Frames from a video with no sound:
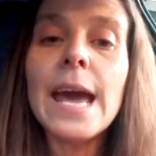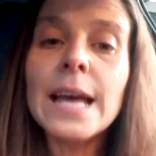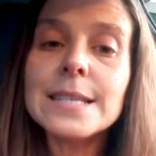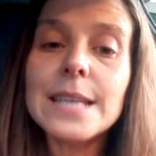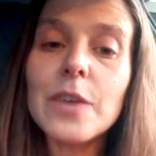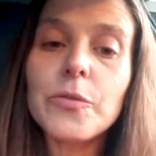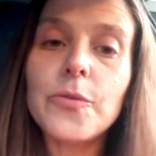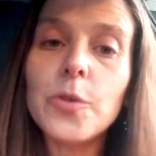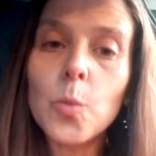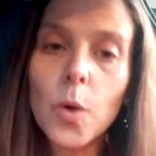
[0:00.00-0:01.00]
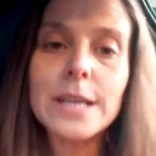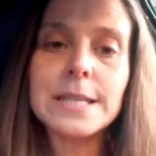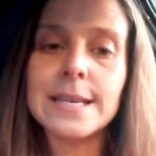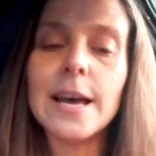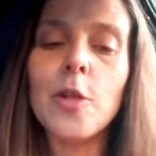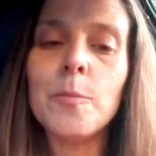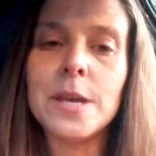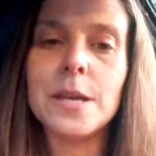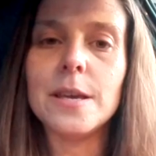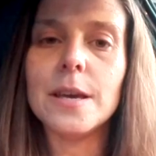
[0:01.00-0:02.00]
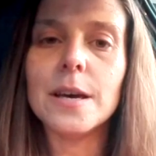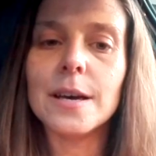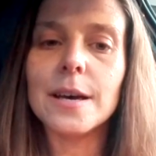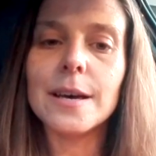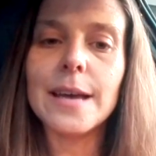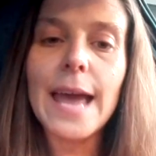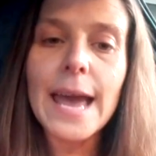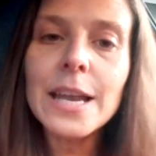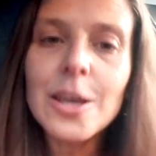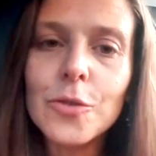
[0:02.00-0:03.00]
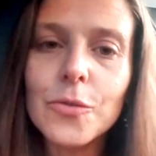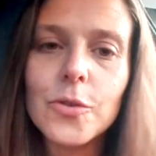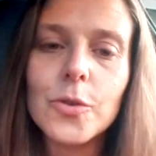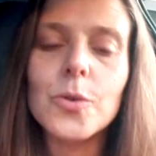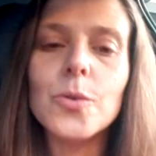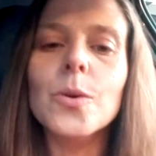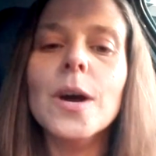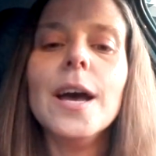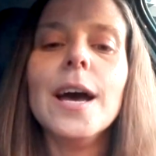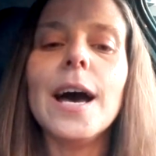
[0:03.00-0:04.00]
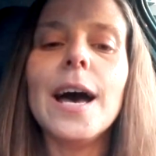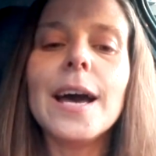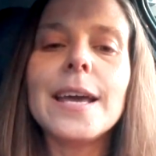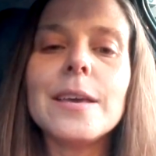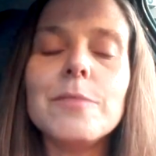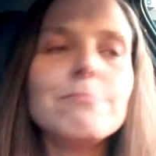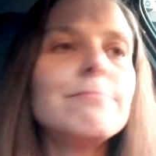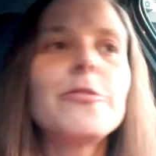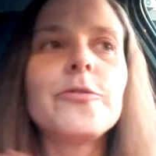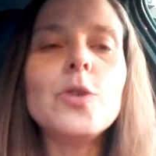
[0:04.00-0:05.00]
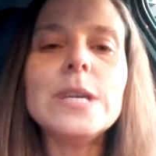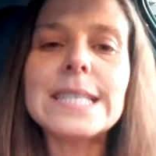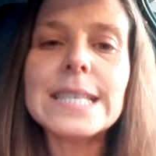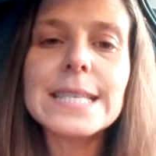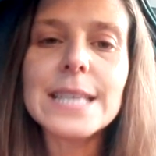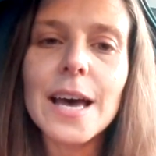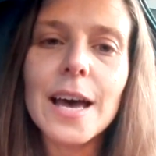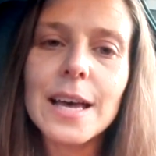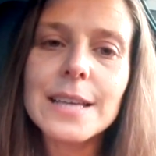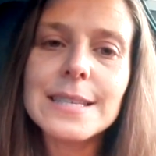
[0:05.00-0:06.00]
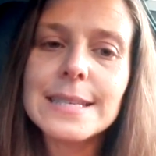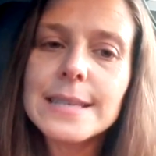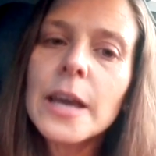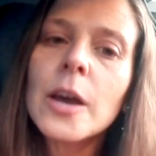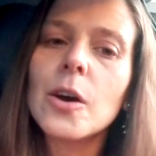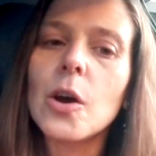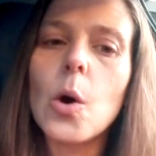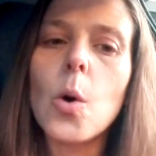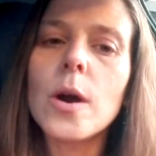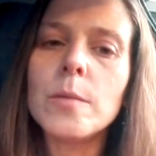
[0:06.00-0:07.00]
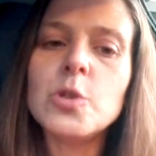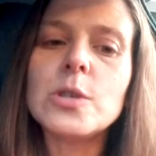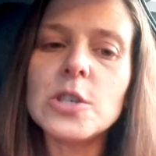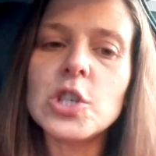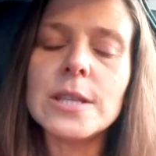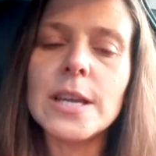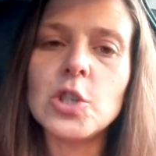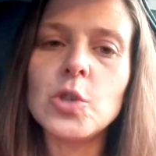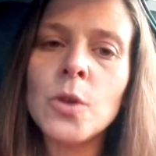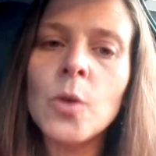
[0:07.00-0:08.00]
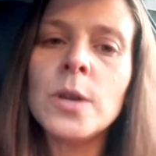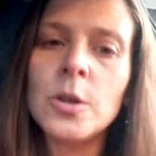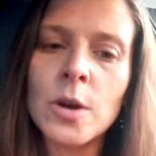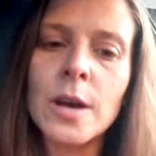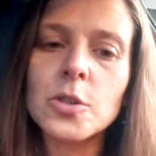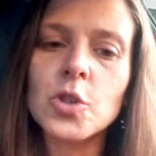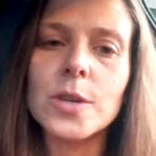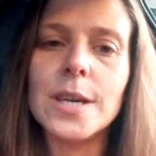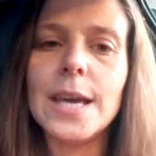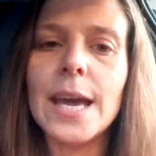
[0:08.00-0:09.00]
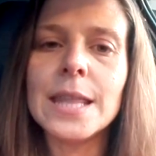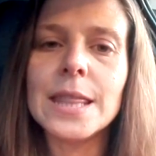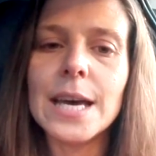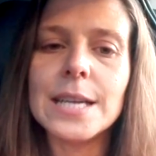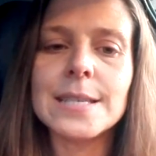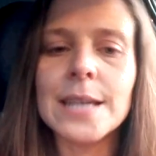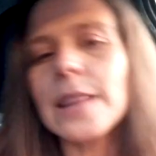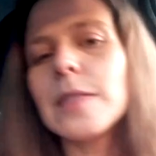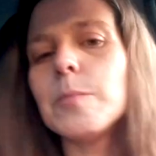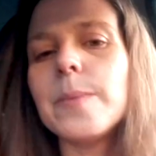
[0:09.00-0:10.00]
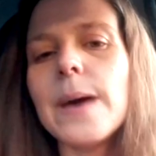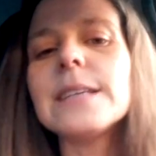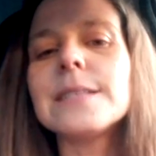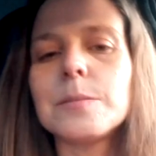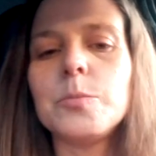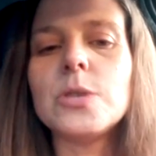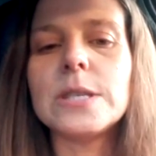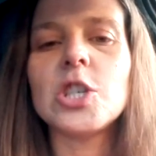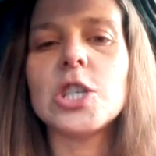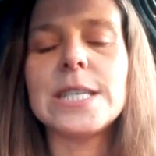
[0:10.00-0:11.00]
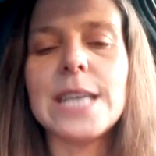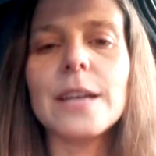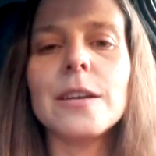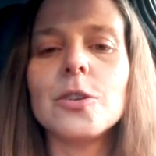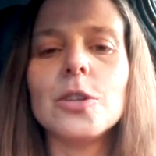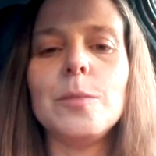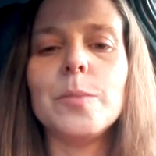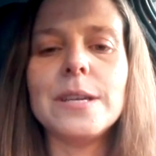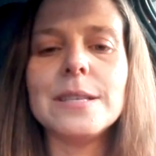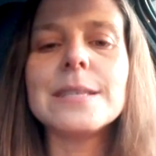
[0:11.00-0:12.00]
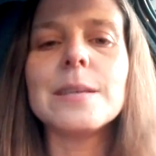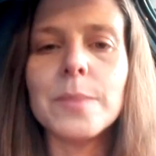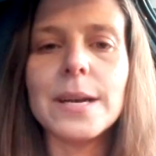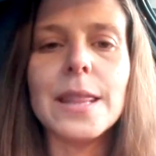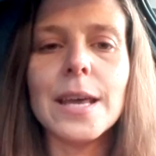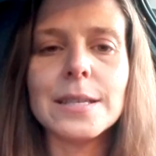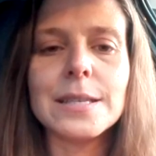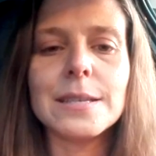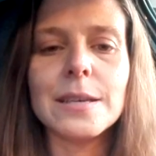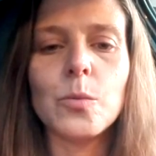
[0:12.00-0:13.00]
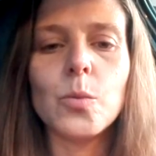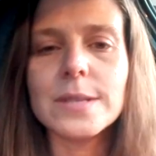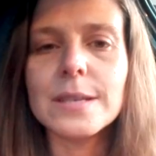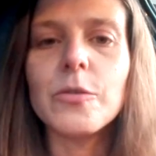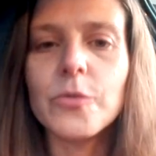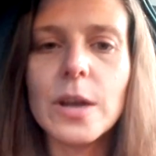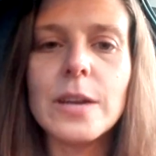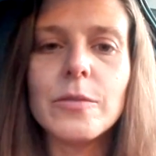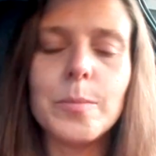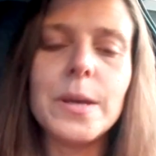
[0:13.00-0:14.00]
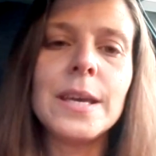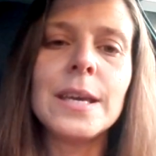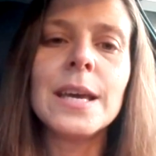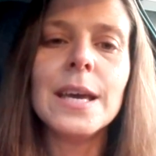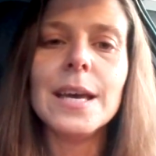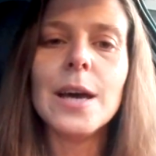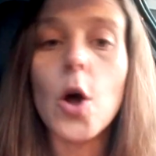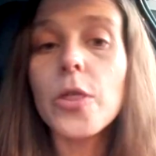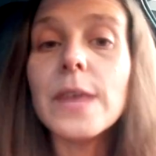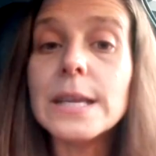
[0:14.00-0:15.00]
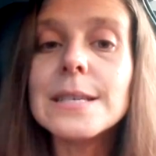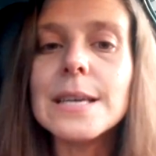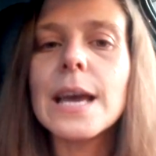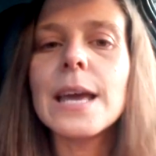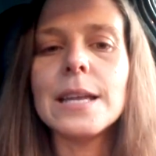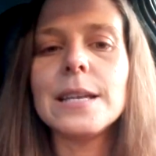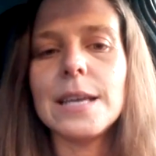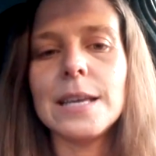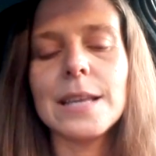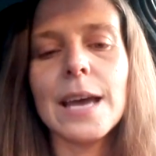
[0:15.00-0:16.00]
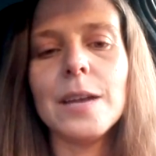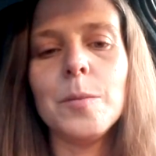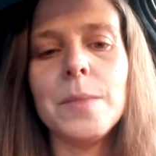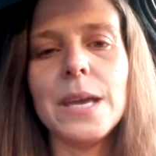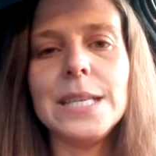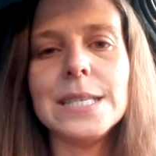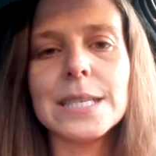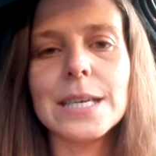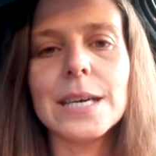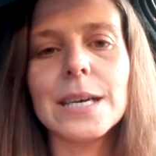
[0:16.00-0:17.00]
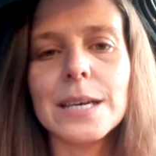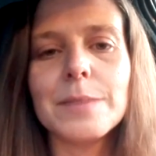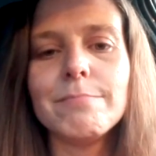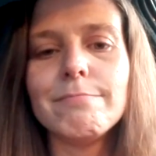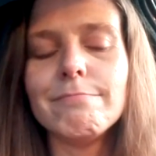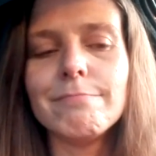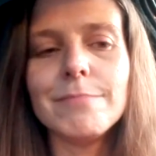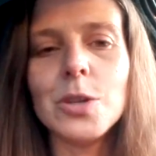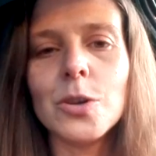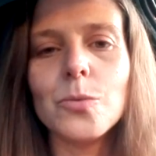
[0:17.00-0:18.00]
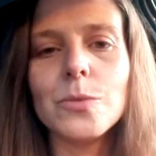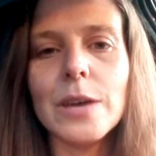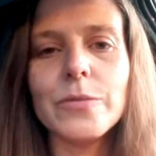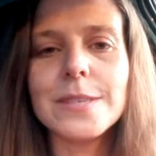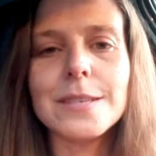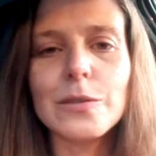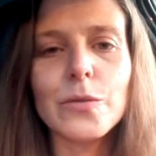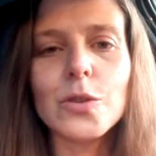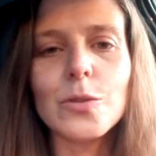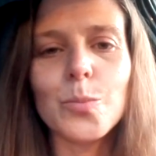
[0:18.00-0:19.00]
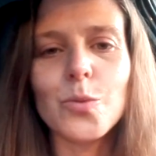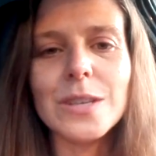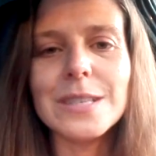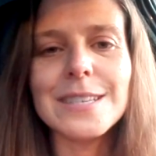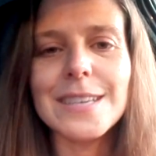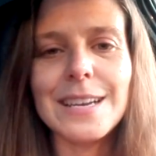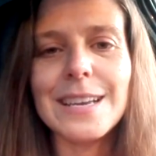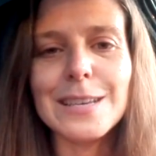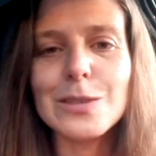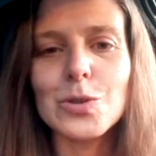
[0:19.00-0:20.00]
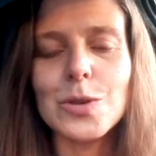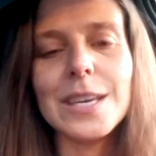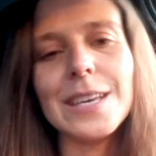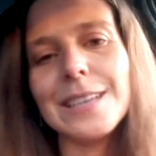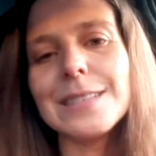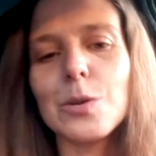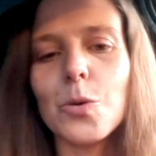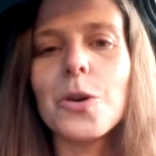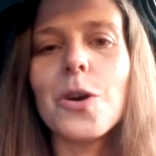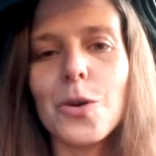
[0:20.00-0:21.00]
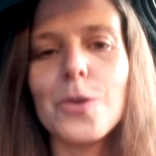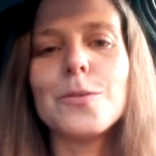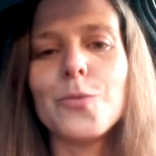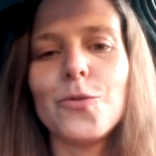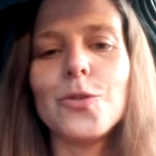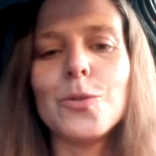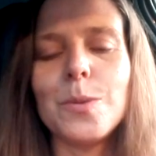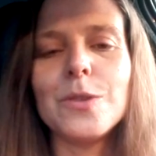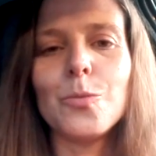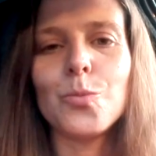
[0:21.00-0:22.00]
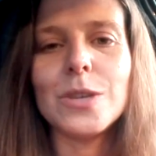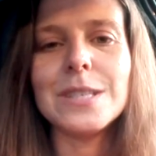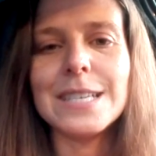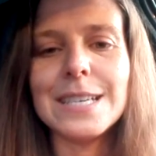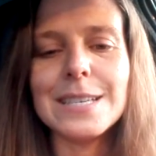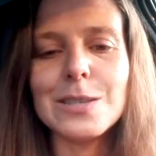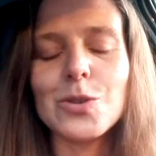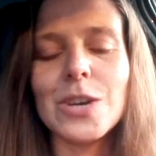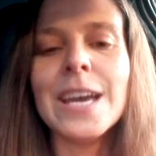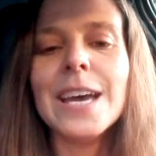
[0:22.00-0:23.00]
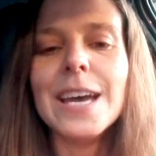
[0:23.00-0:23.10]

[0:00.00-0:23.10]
and if you want to tell me, uh, any of you, uh, for instance, a, a, singer or a musician that you know in your country and that is not the best musician technically, but it's somebody that uh, wasn't afraid of being authentic and, and kind of made, uh, um, you know, left his footprint in history, his or her footprint in history.